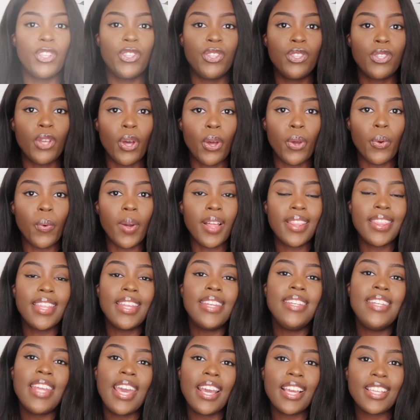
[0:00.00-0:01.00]
So the
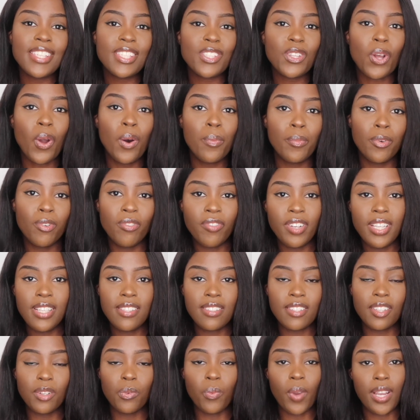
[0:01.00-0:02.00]
next common
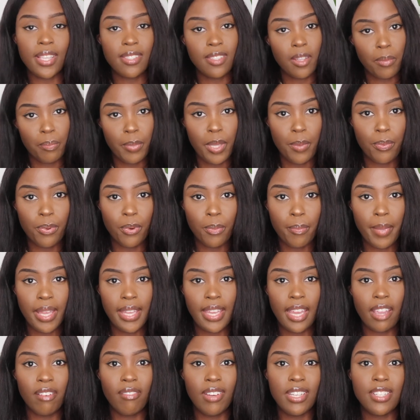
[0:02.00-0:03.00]
reason why some people may
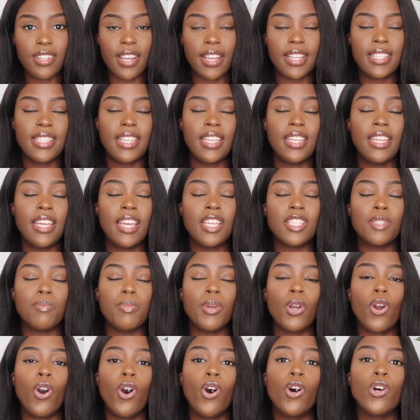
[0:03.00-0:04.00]
get rejected is
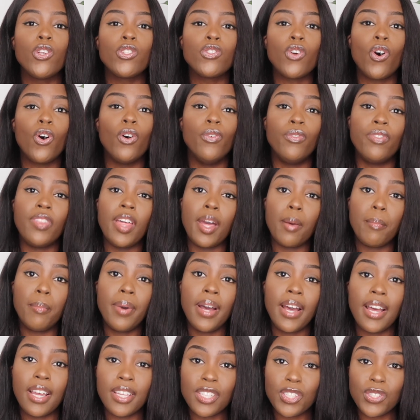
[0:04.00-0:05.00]
because of their
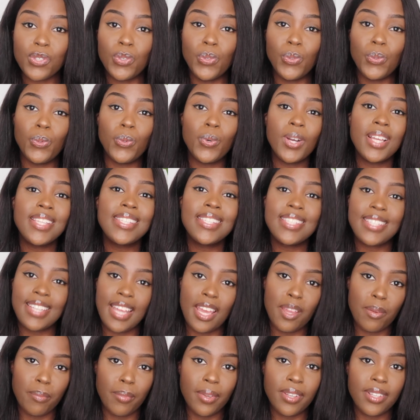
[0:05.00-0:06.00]
personal
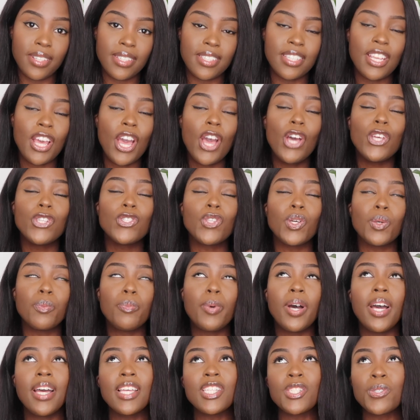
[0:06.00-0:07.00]
statement. So
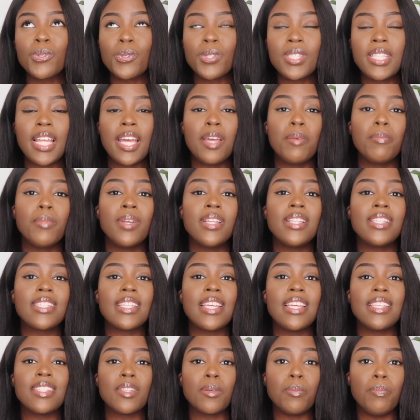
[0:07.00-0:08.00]
personal statements
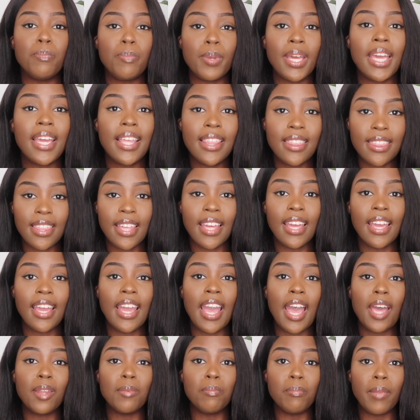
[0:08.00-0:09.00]
is a big thing
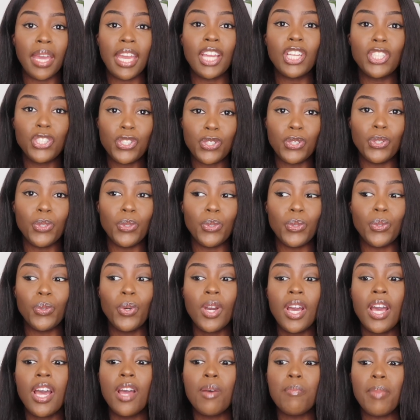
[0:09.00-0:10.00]
and makes you
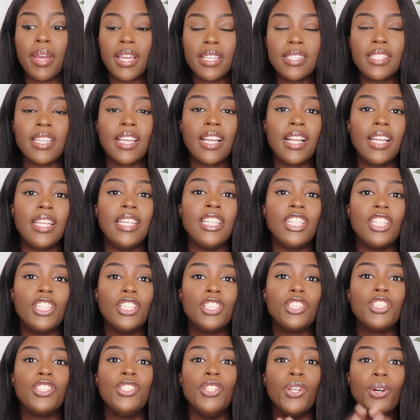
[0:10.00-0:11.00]
basically,
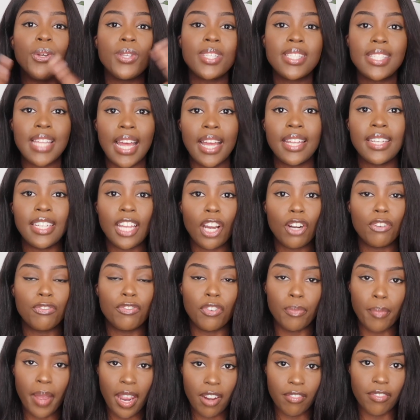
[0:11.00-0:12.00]
stand out
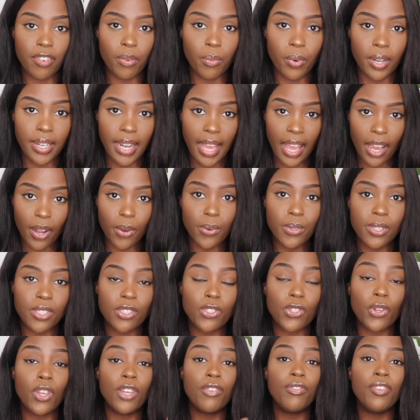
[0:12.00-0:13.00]
from everyone else.
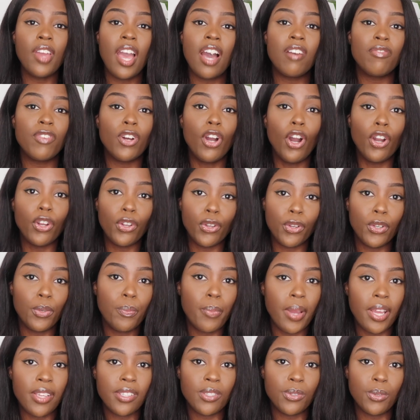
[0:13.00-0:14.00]
So if you have a good
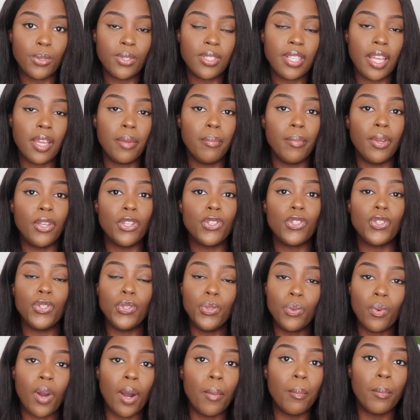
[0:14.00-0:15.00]
personal statement,
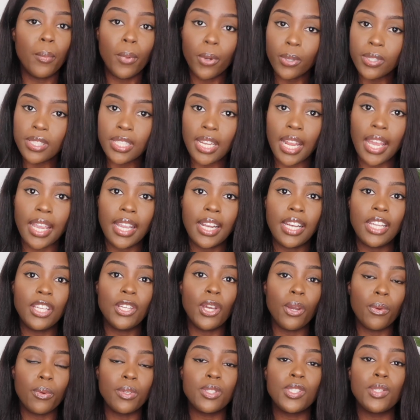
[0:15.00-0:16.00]
you are most likely
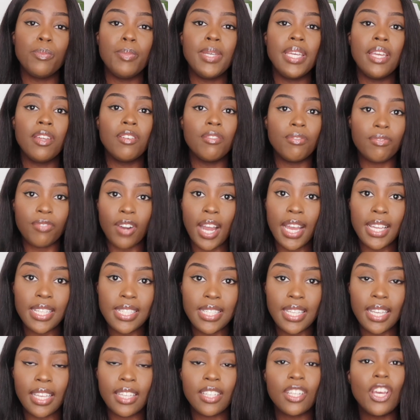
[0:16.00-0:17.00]
going to be
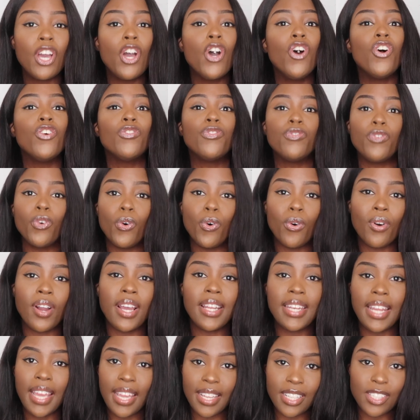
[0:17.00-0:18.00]
invited for
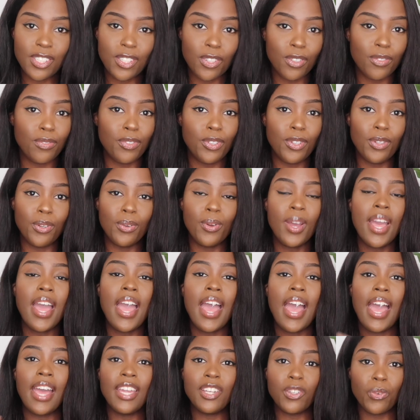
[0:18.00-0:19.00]
an interview
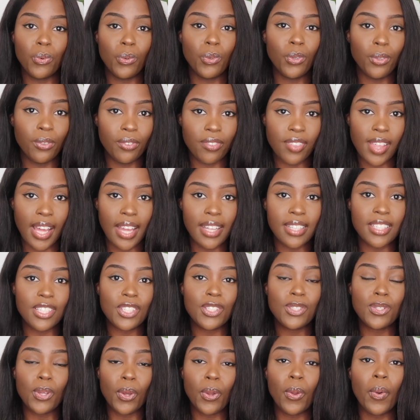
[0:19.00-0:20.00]
and all of that.
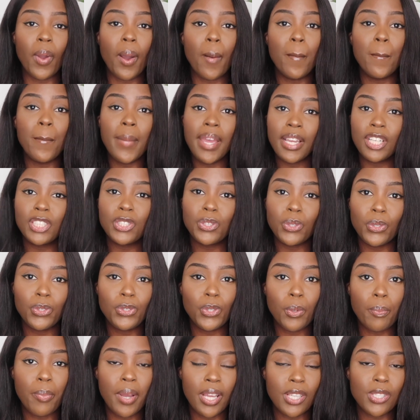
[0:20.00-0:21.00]
So make sure
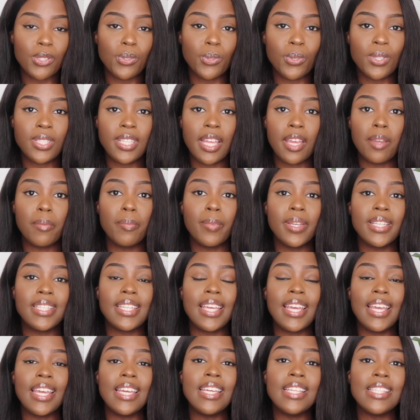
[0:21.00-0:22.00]
your personal statement
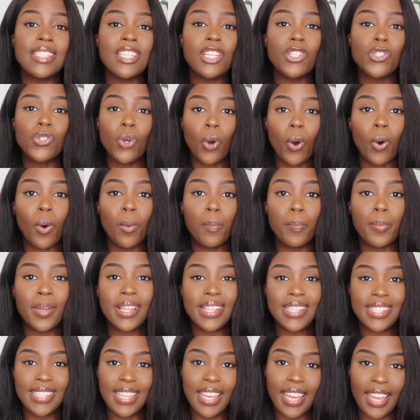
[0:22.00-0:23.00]
is top
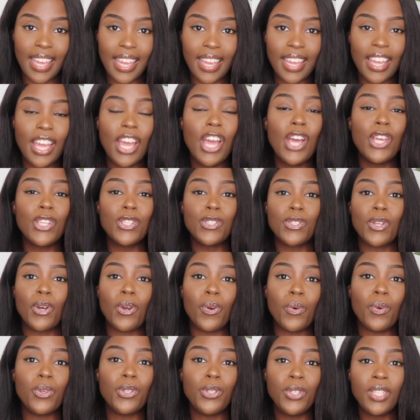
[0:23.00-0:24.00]
tier.
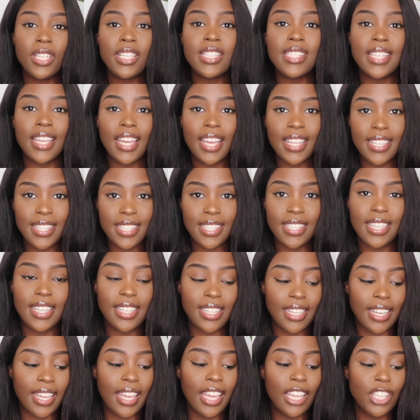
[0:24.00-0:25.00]
So you need to
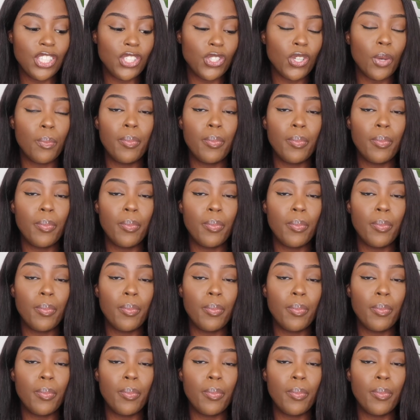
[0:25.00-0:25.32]
consider, is your